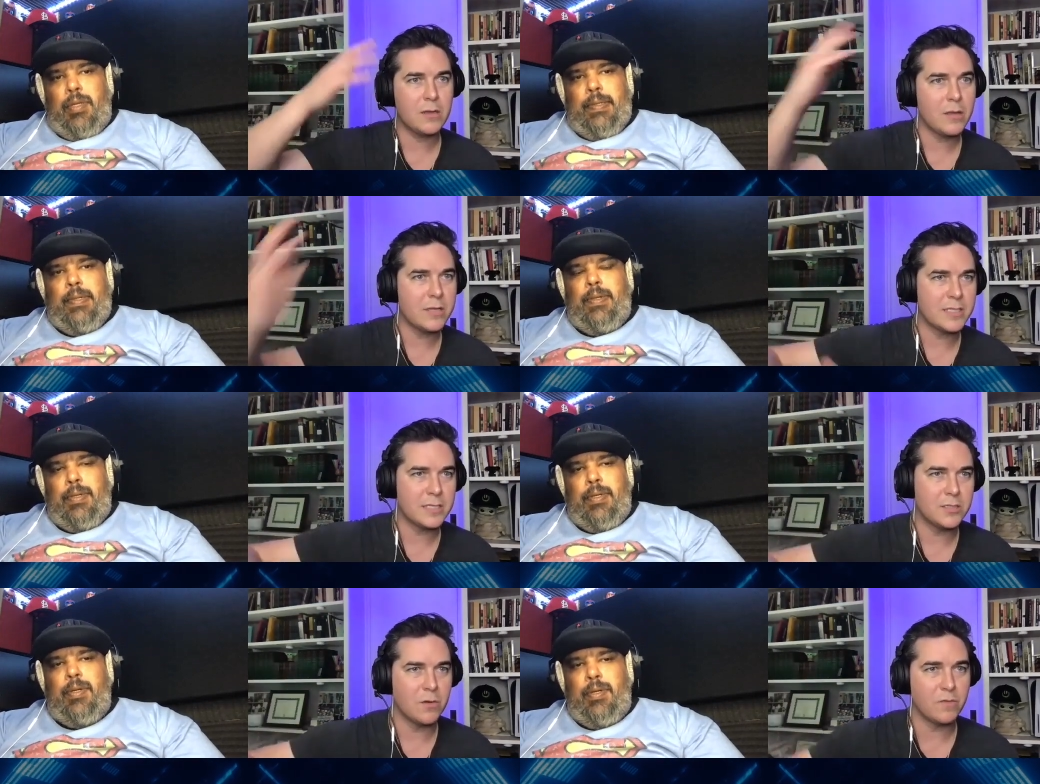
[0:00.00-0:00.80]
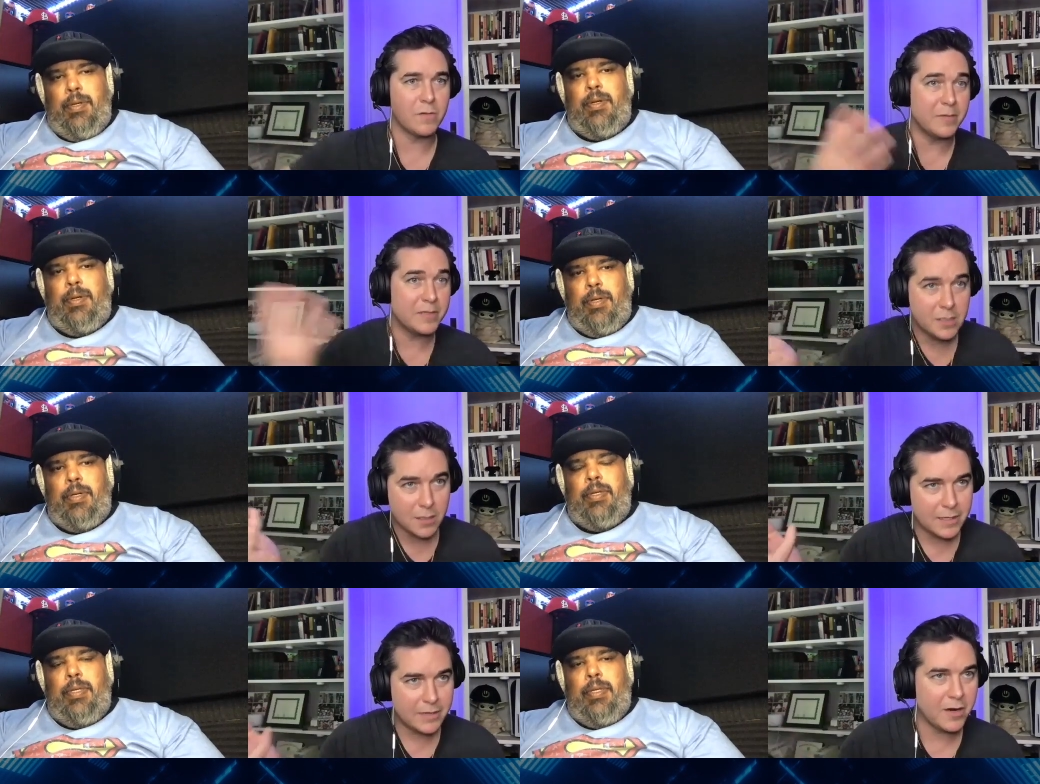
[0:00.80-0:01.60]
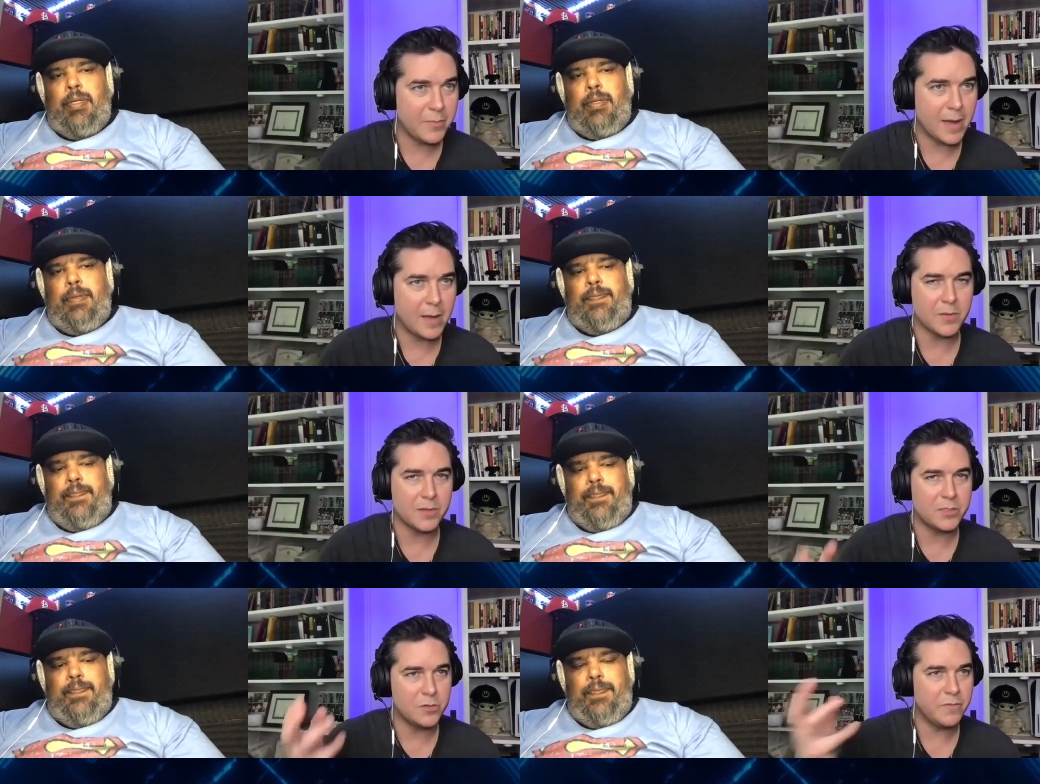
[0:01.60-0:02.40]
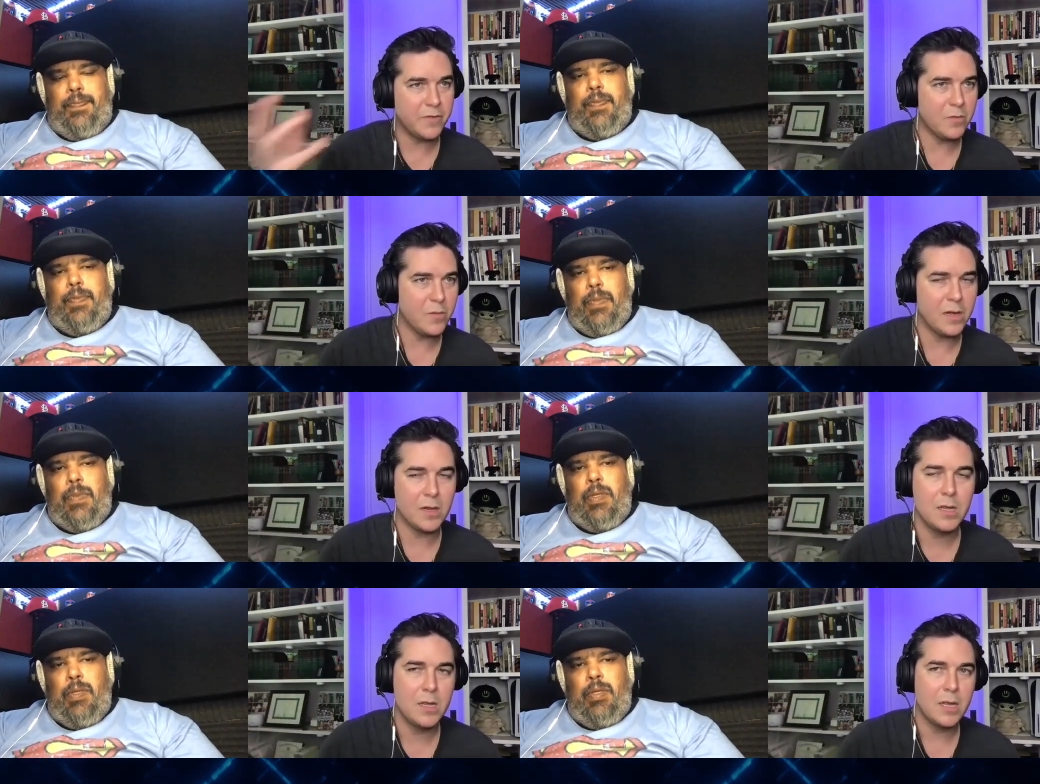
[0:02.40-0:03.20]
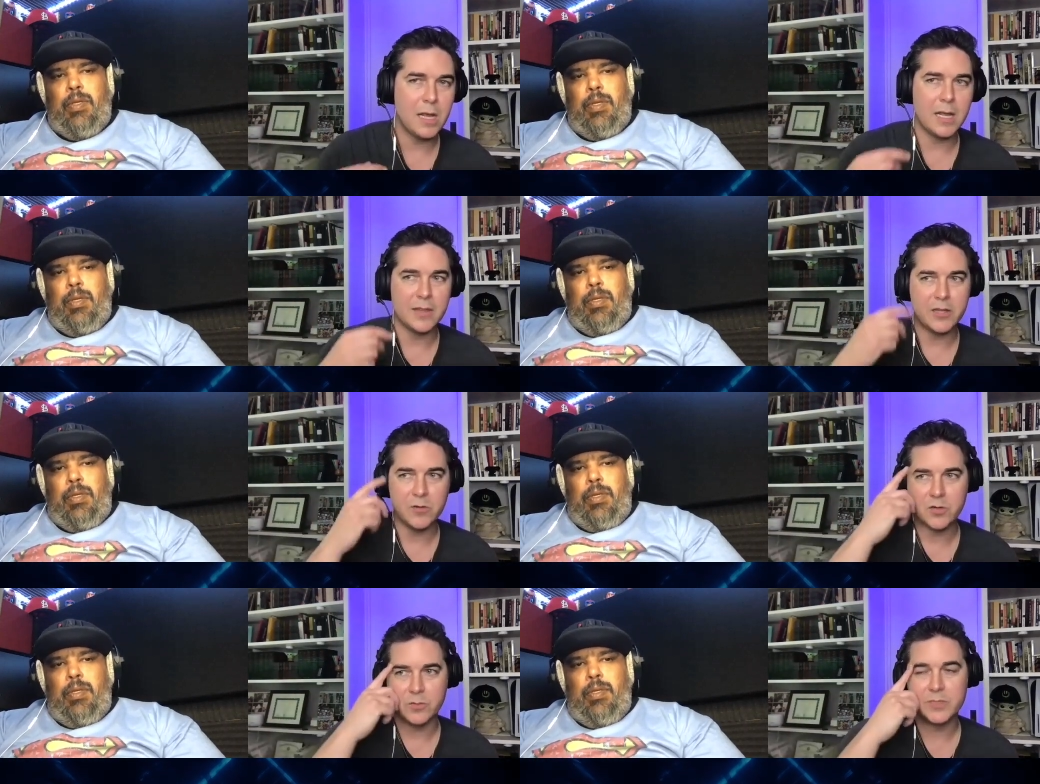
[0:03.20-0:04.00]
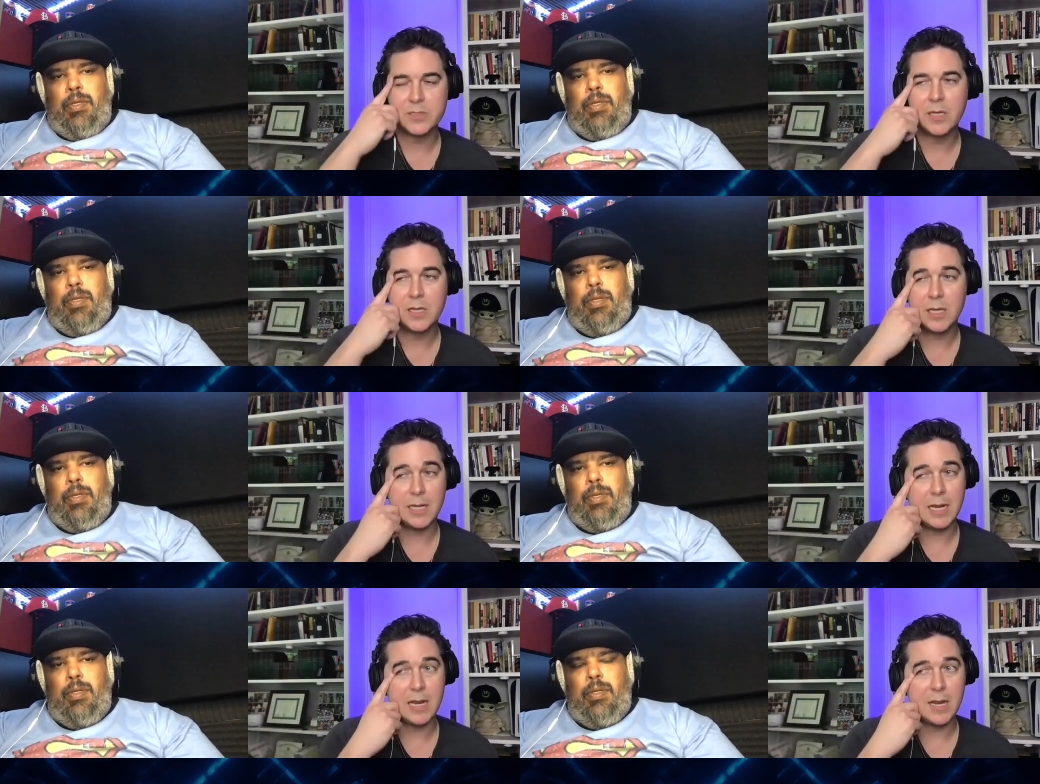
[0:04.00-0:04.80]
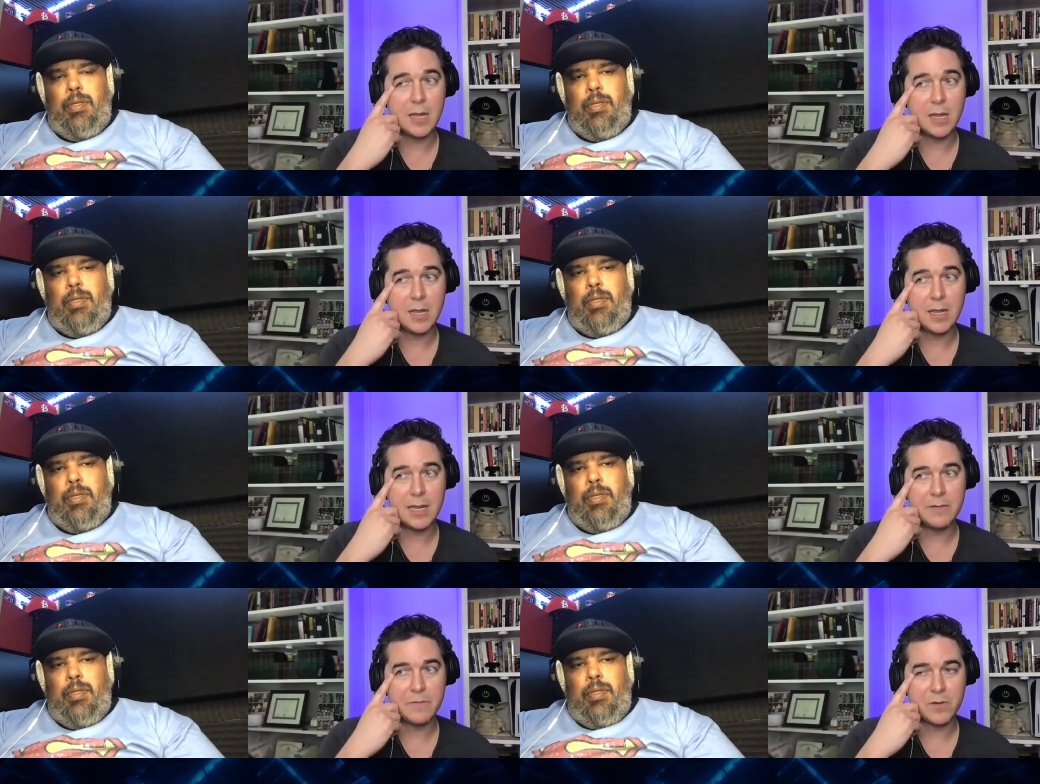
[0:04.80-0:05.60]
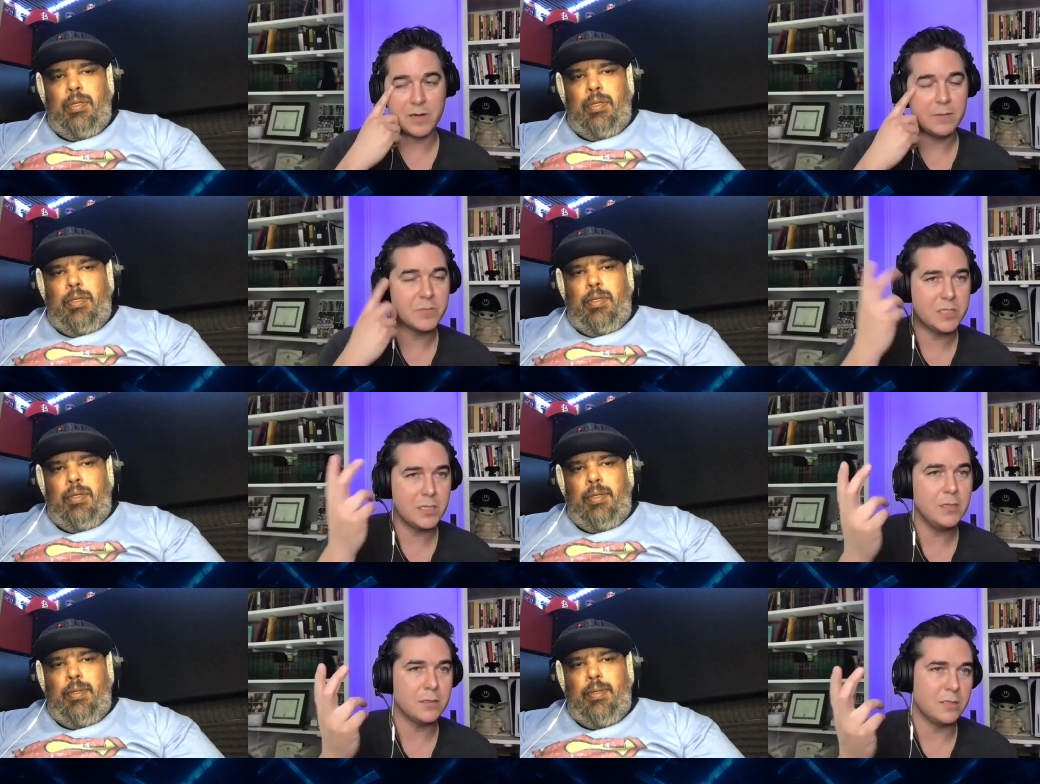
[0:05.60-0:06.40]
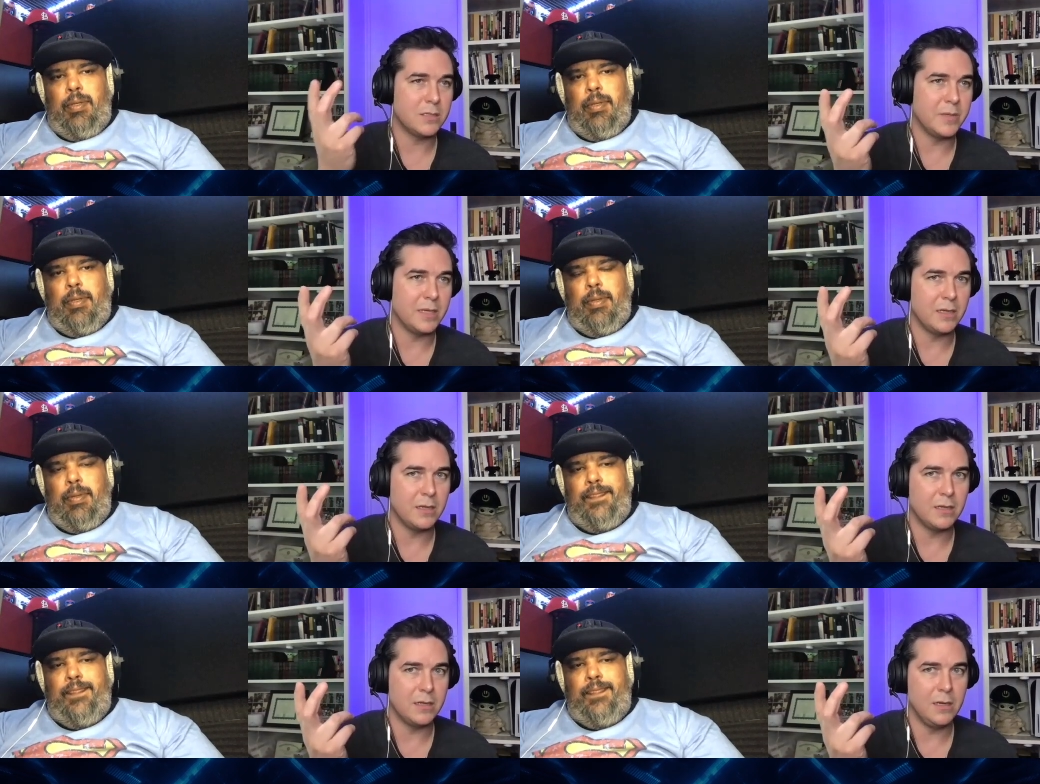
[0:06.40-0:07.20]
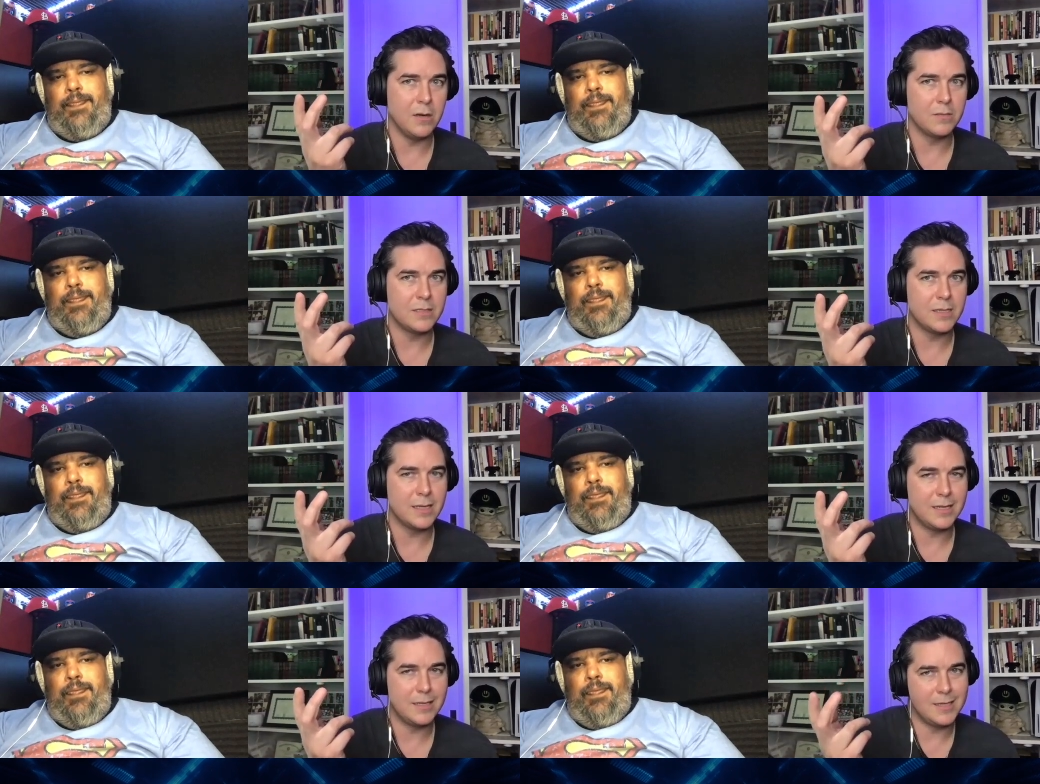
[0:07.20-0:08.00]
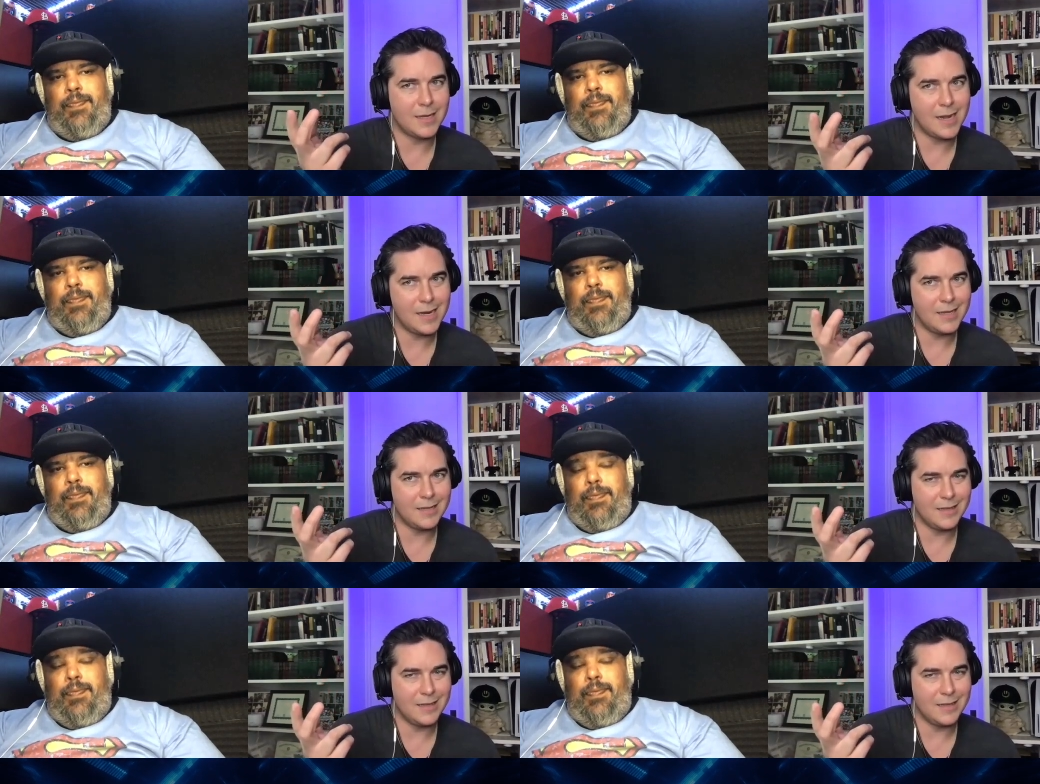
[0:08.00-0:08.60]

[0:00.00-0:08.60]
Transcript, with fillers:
Speaker 1: all this things going for him. He's clearly very popular. He's doing very well on the YouTubes, and uh, and for him still to be, you know, to to kind of